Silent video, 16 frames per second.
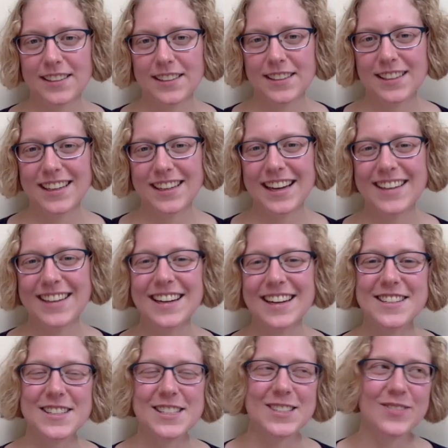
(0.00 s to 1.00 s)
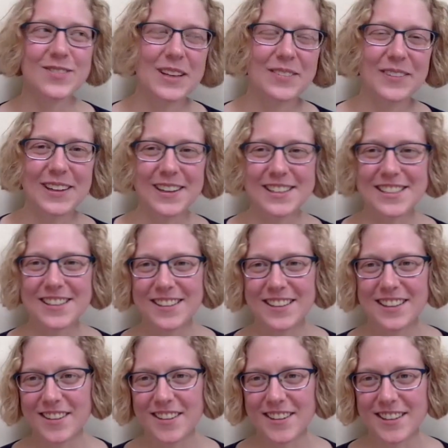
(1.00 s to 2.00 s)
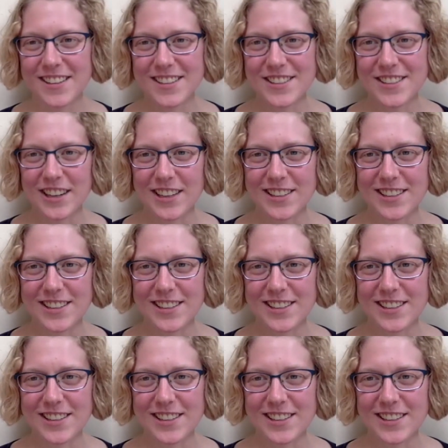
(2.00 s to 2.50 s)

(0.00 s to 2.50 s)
and not just me, but also the other instructors.